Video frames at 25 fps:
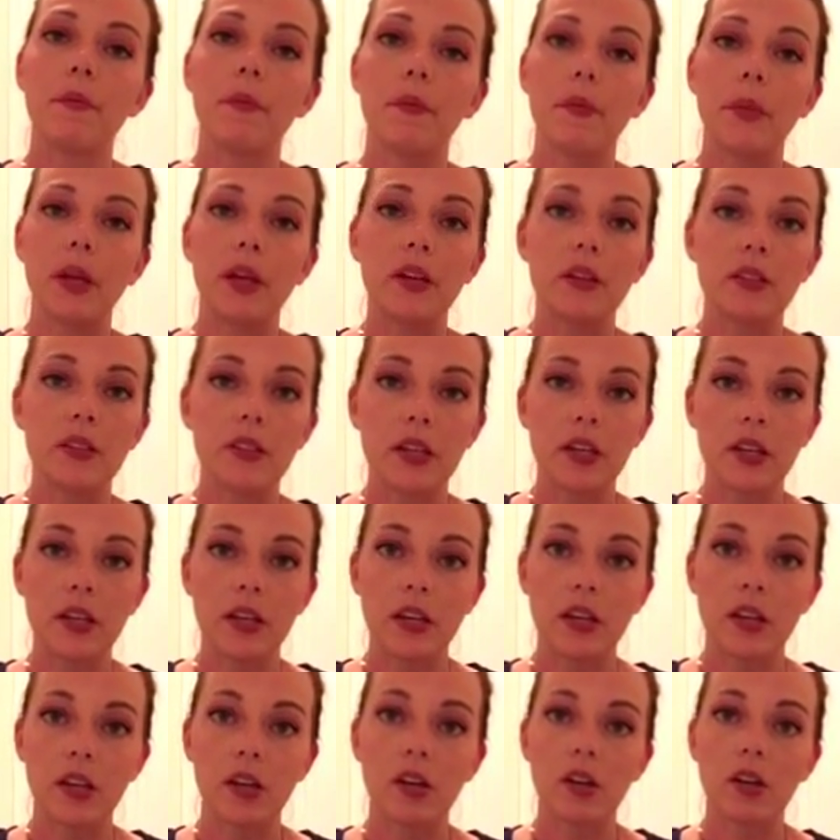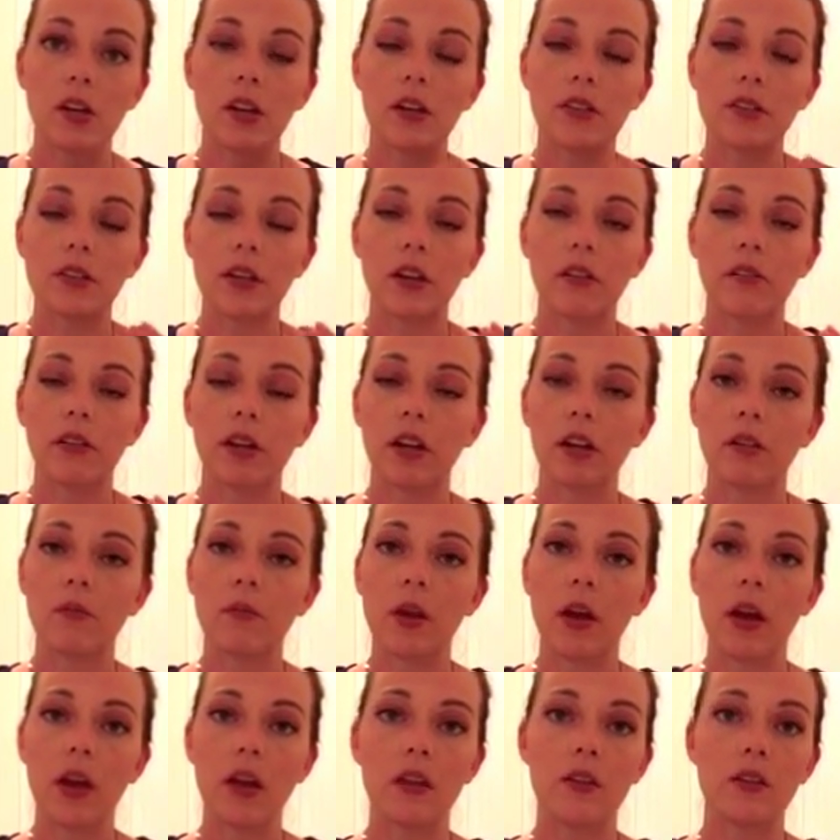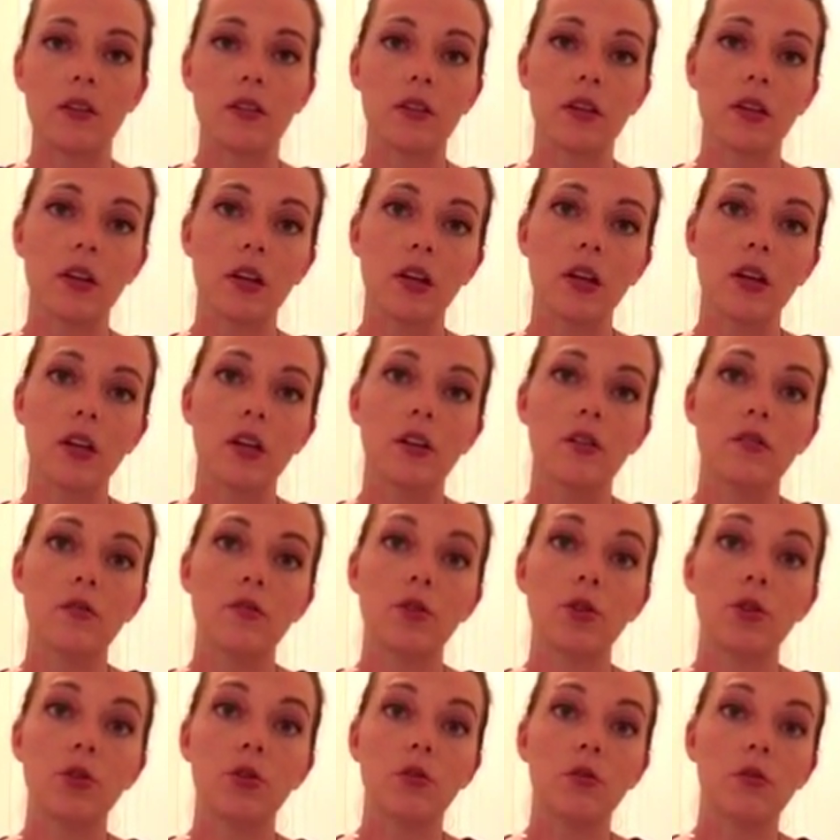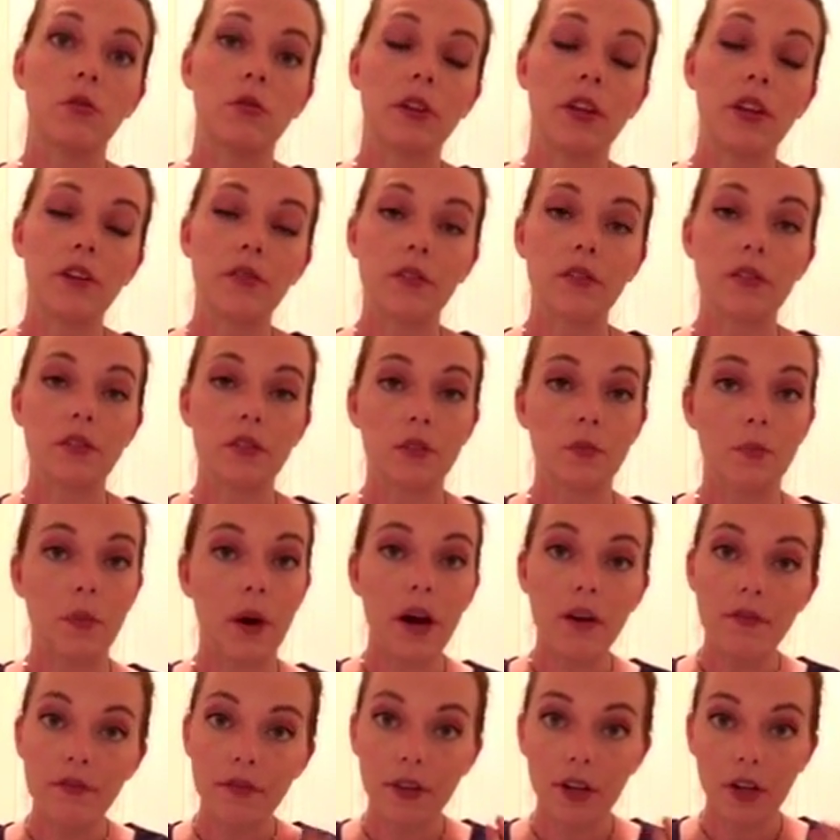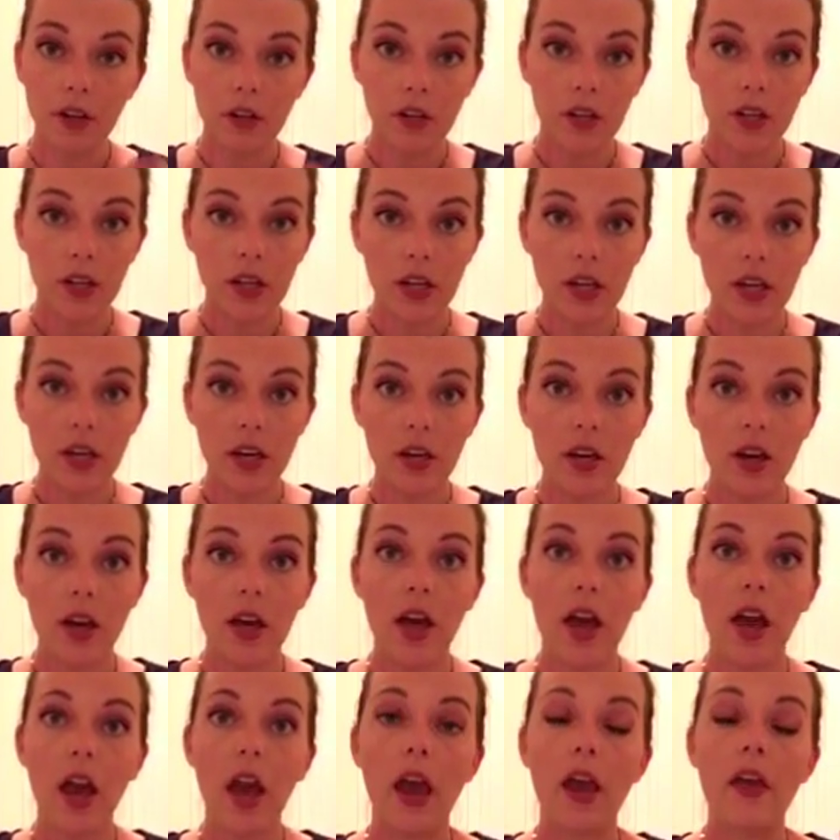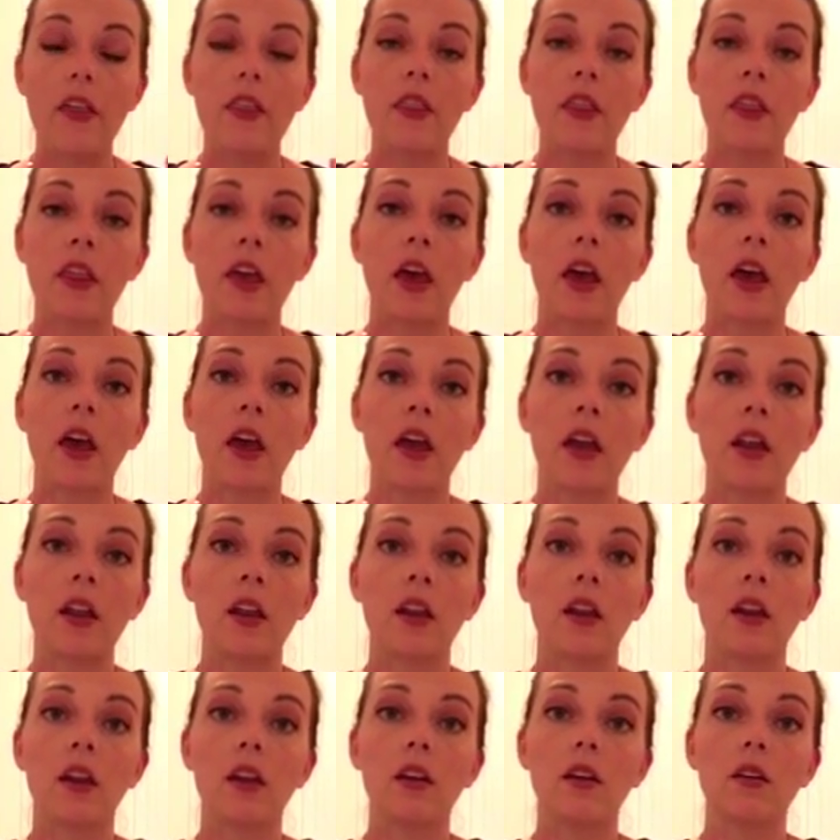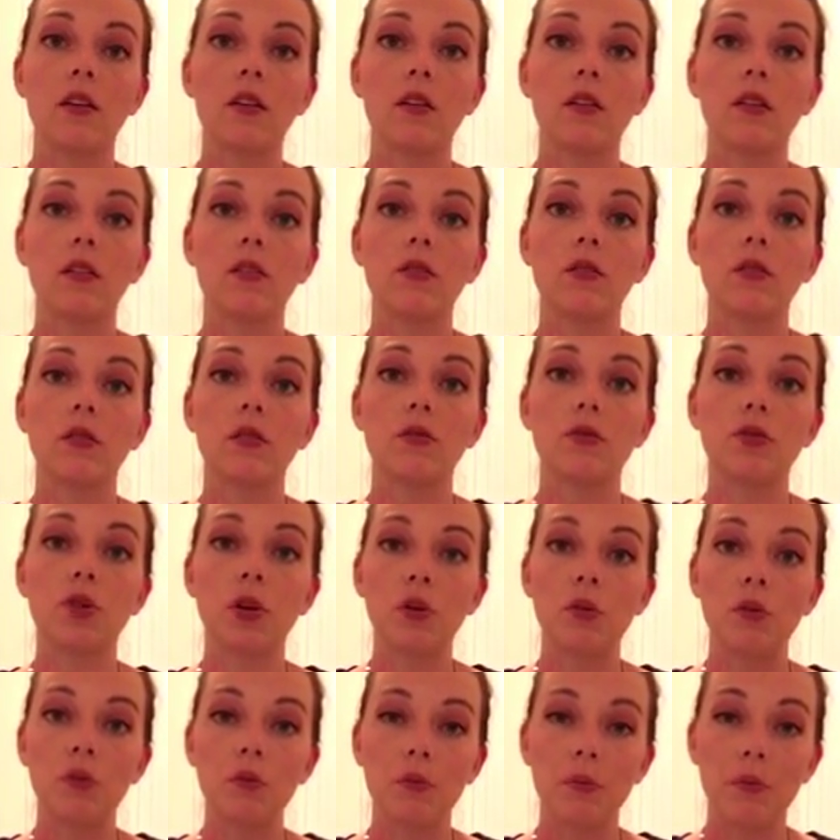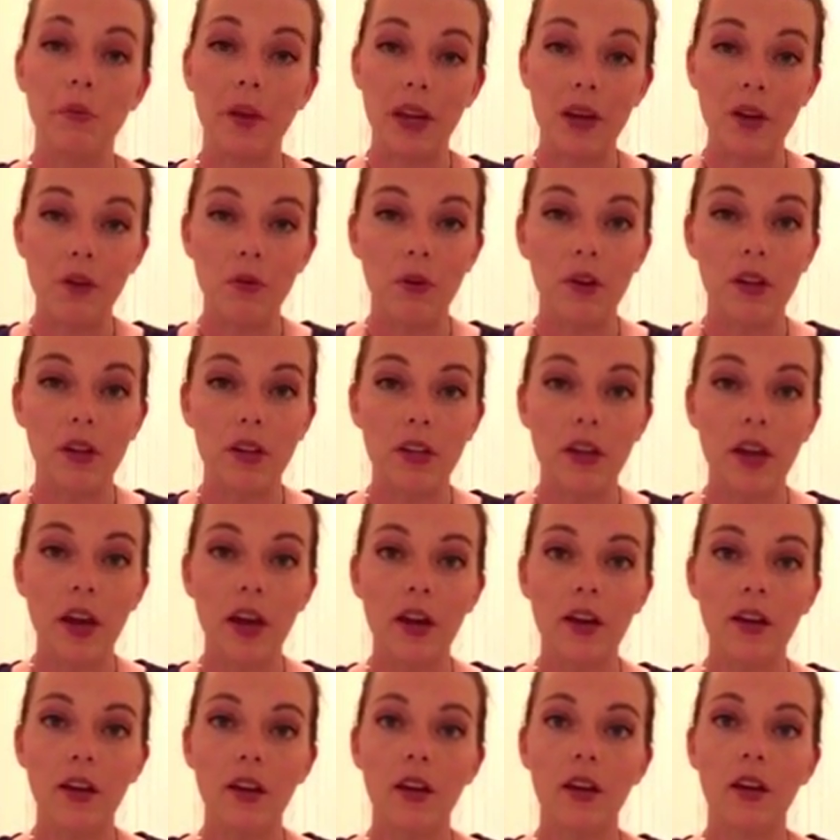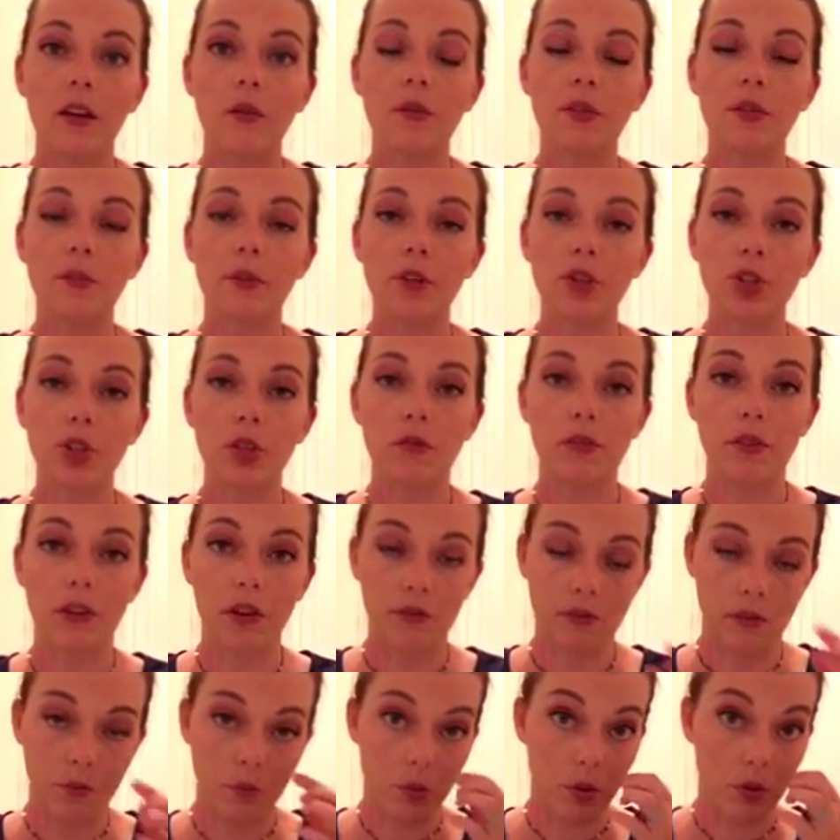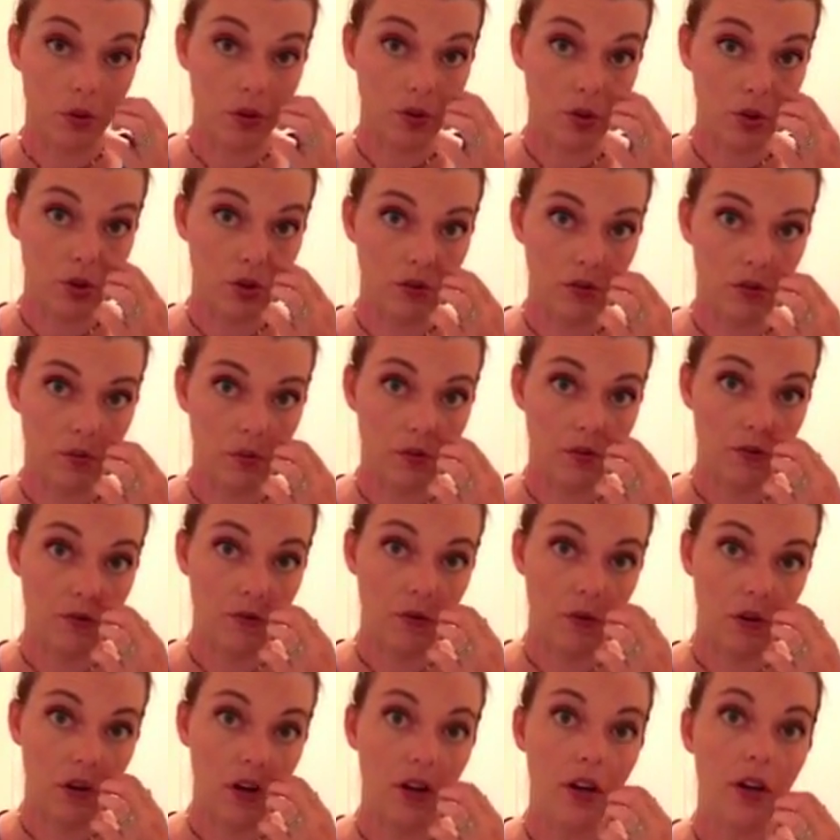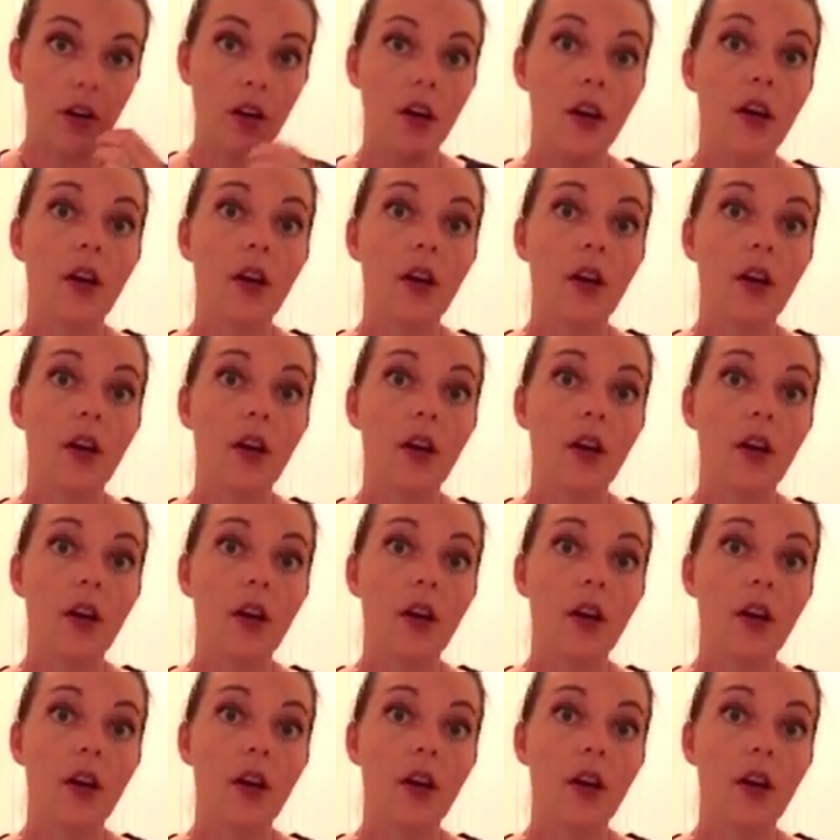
Biggest thing here is I recommend to leave a spot for your key, and then don't make one yet, especially if you haven't bullet journaled before.